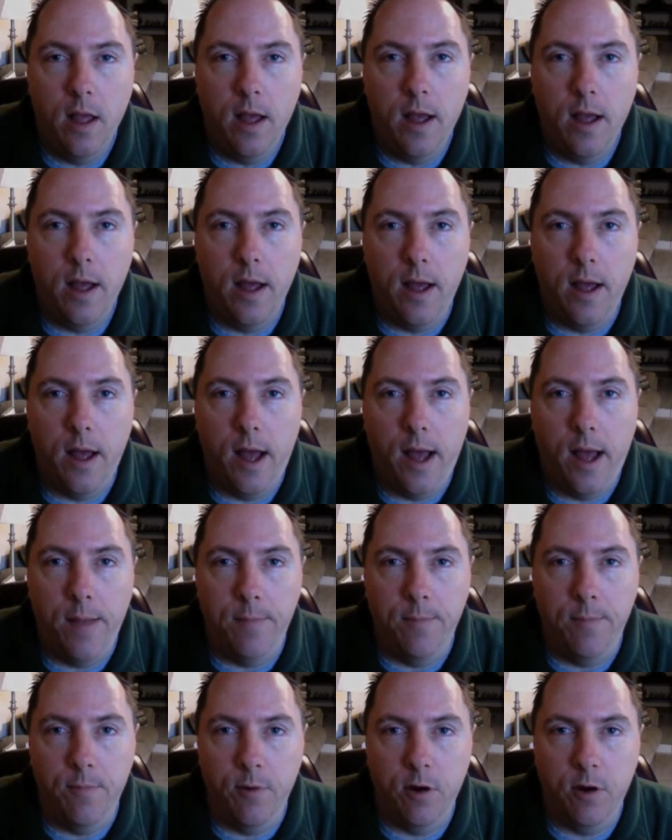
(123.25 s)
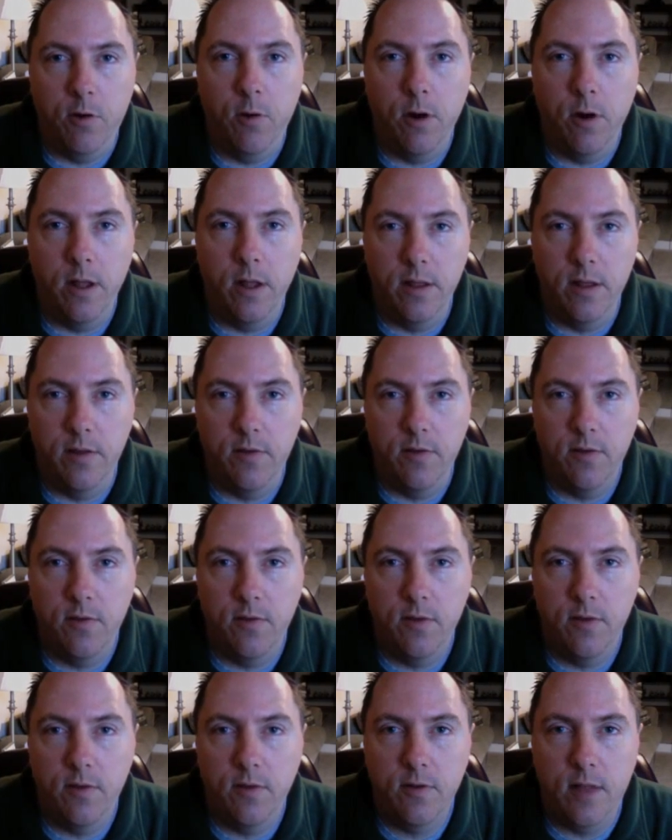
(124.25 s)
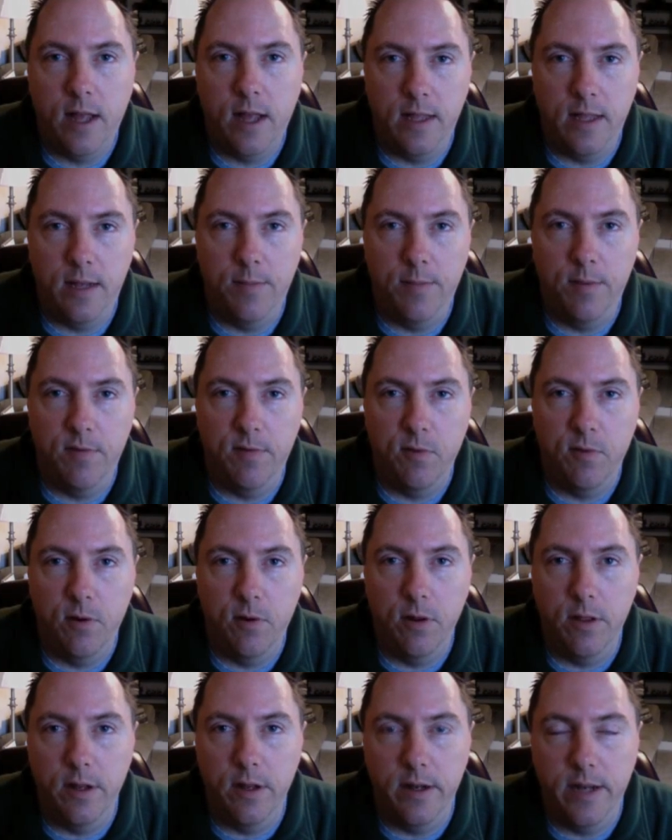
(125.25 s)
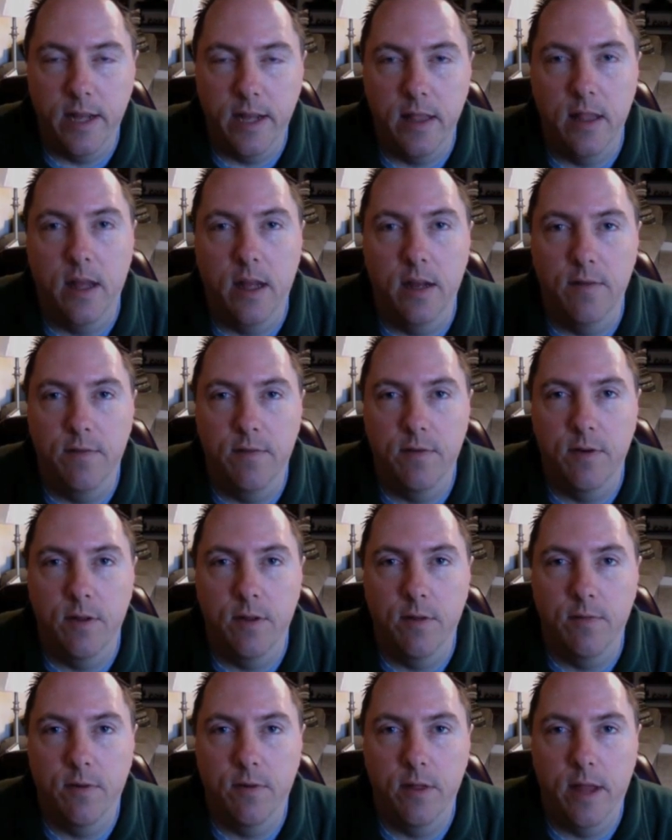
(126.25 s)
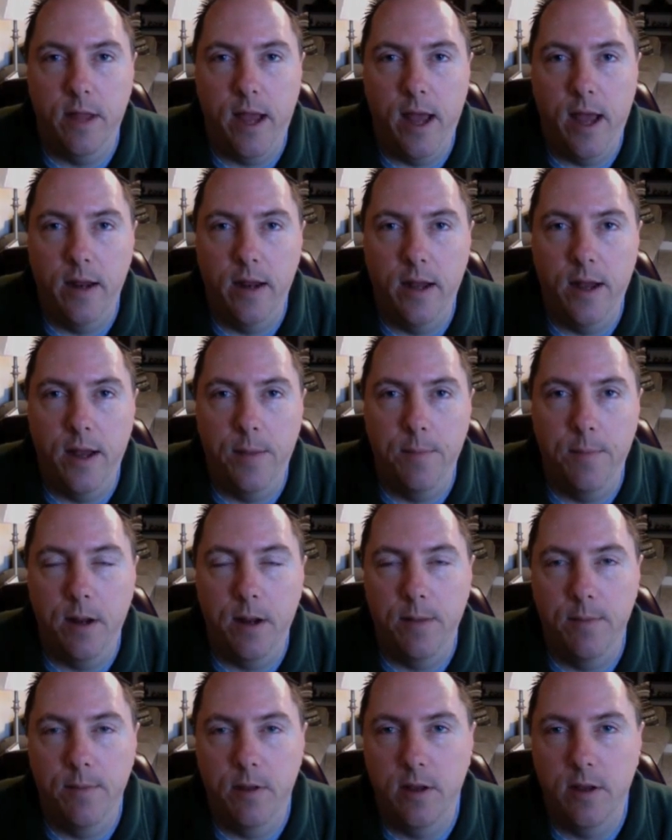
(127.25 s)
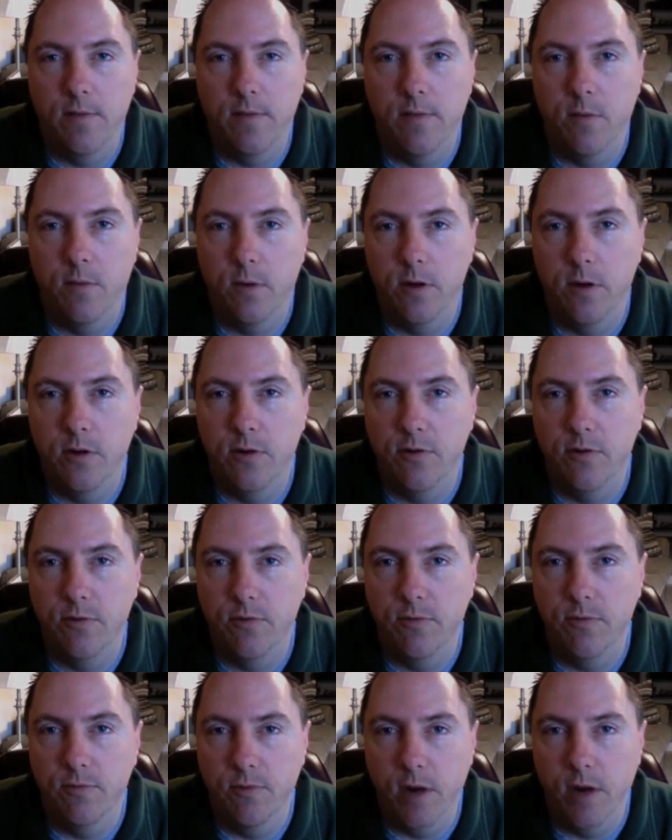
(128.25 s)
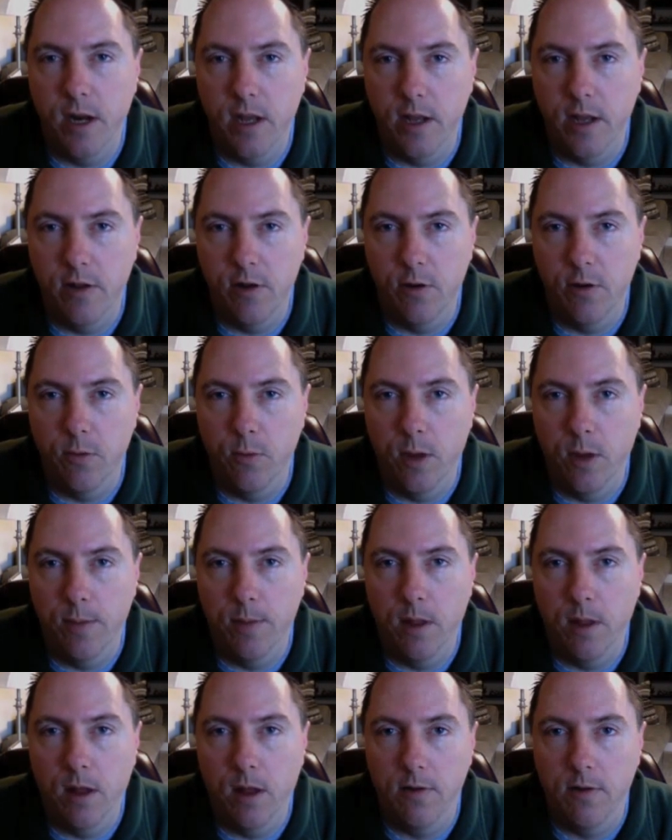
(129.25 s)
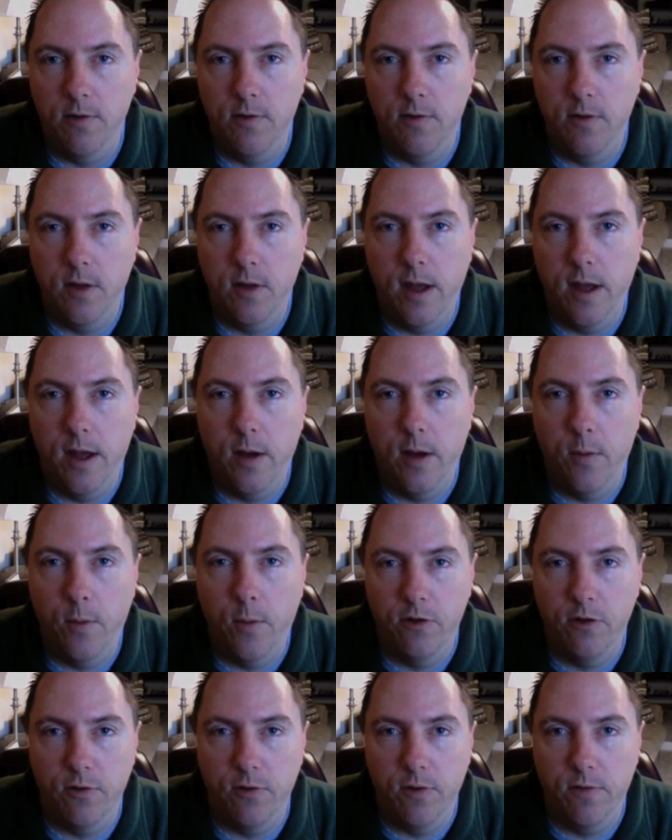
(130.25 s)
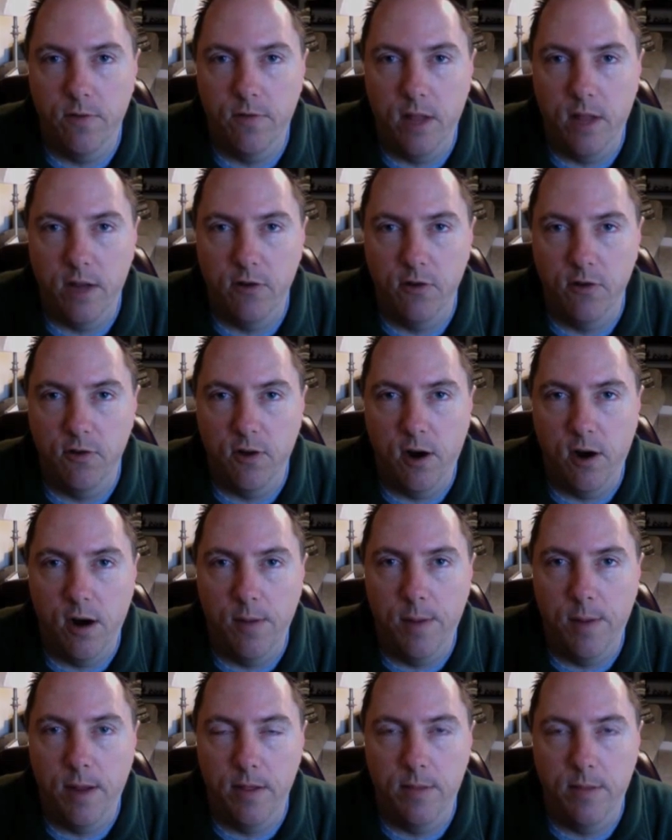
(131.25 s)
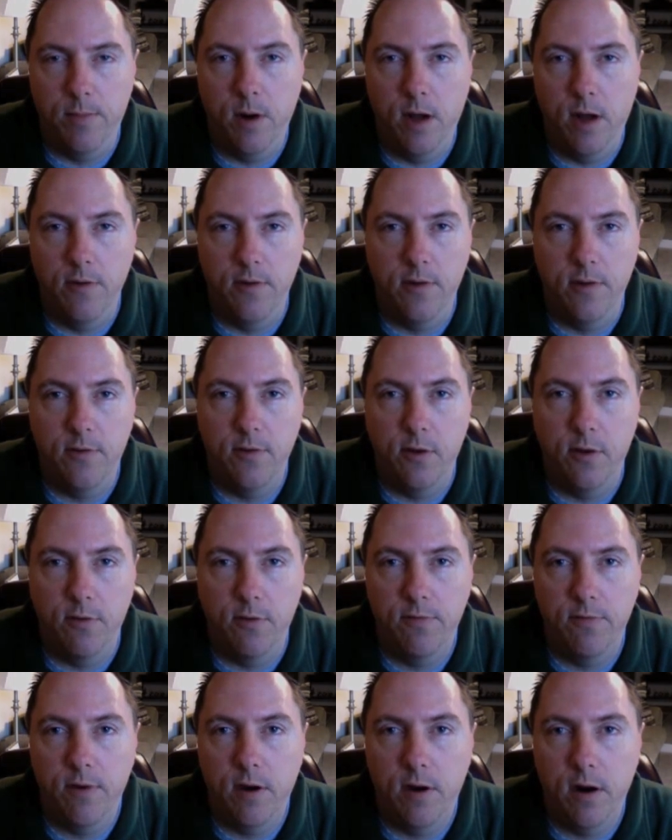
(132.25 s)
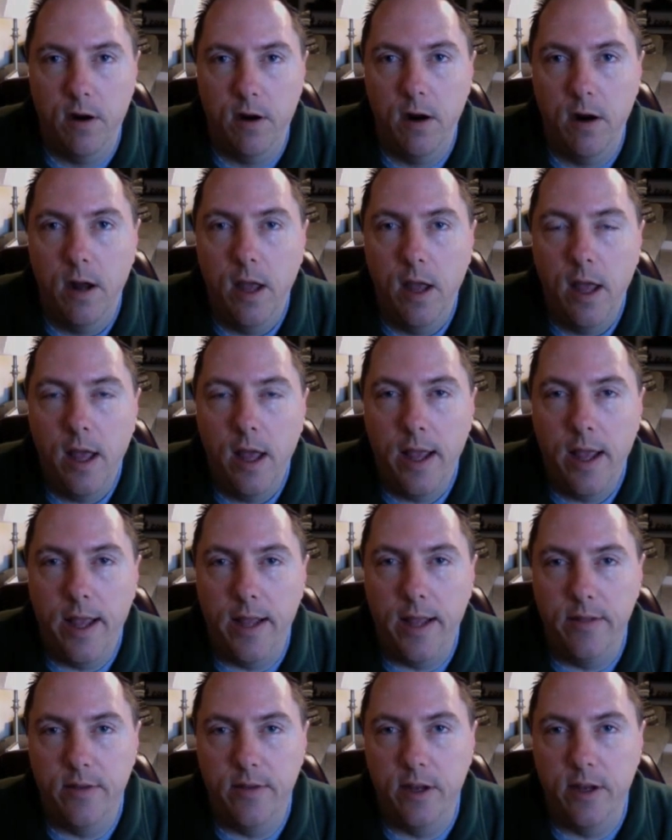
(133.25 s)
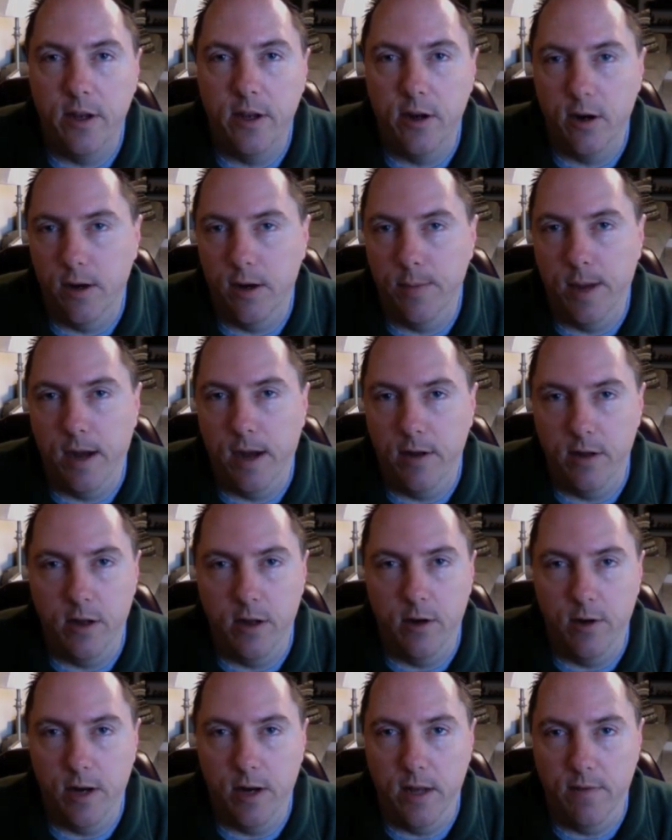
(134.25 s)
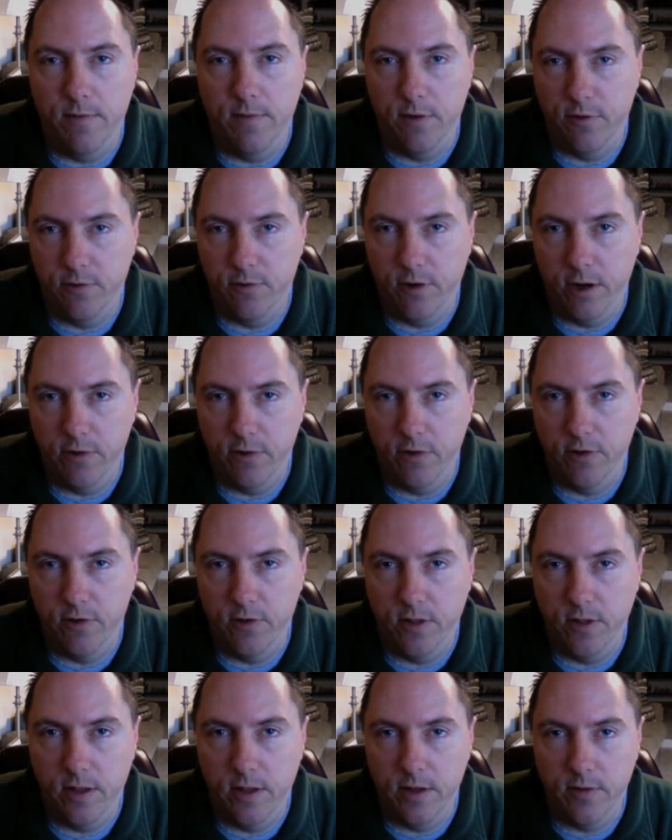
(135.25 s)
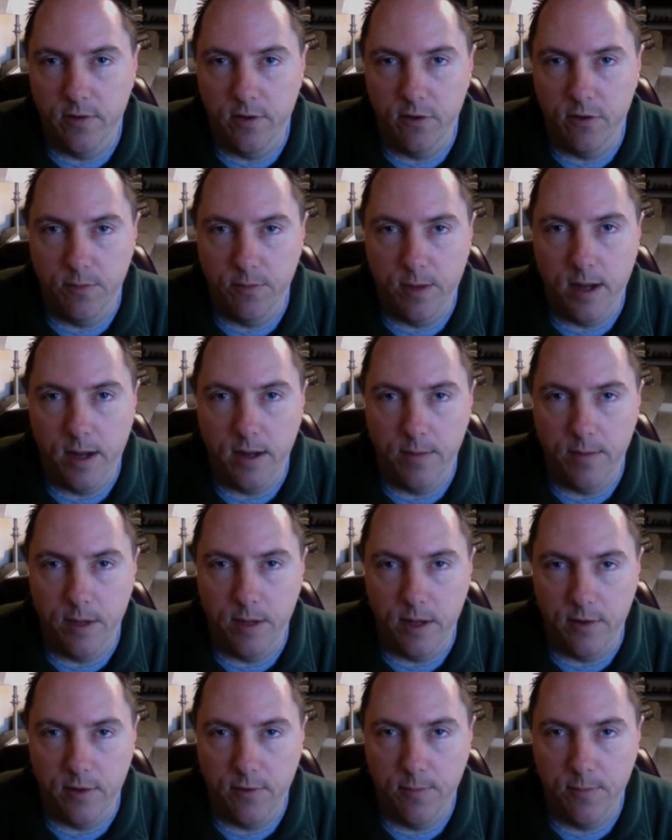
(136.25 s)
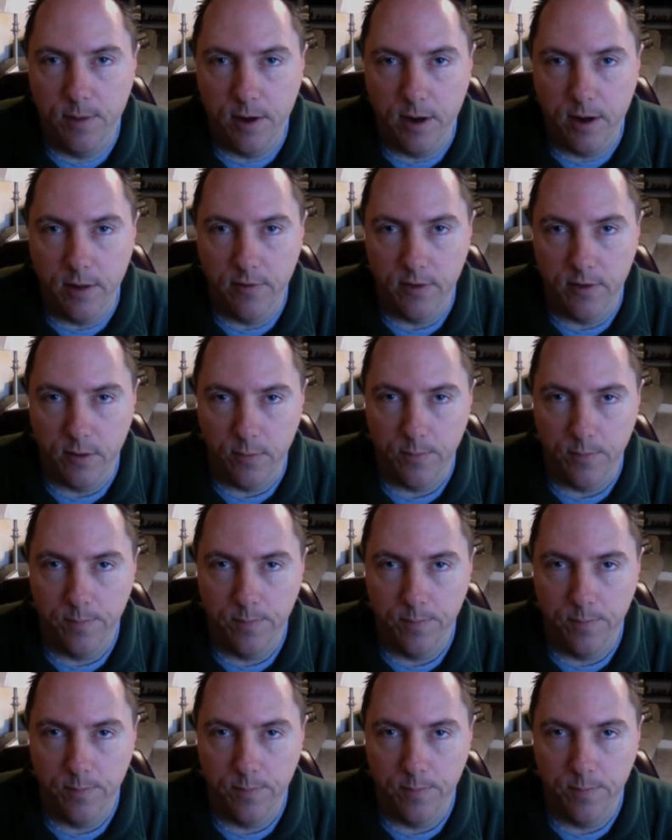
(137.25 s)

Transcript: I'm recording this slightly before the deadline for that, but I'm looking forward to reading in your weblogs what your reflections are about the process so far, and to hear about any frustrations and things that you might be experiencing